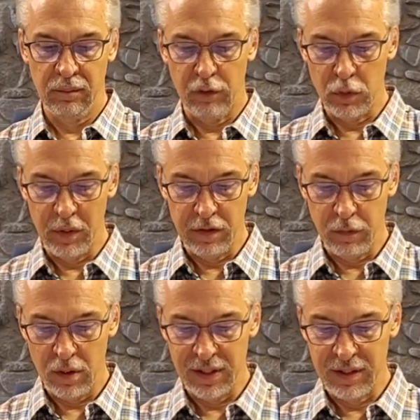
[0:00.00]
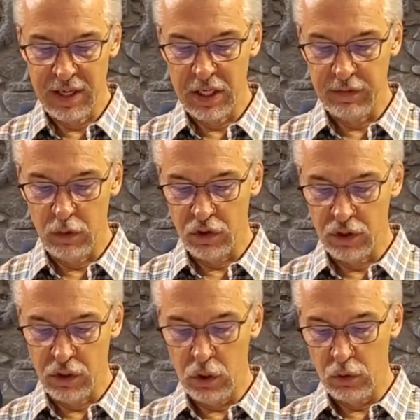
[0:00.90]
1 Peter 4 says, Each of you
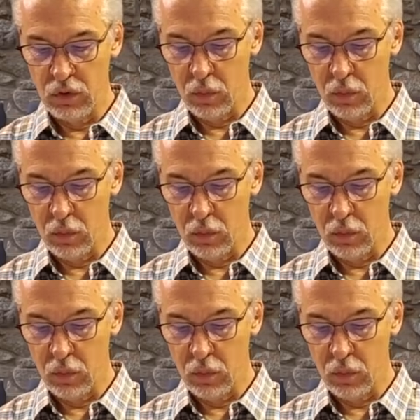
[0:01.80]
should use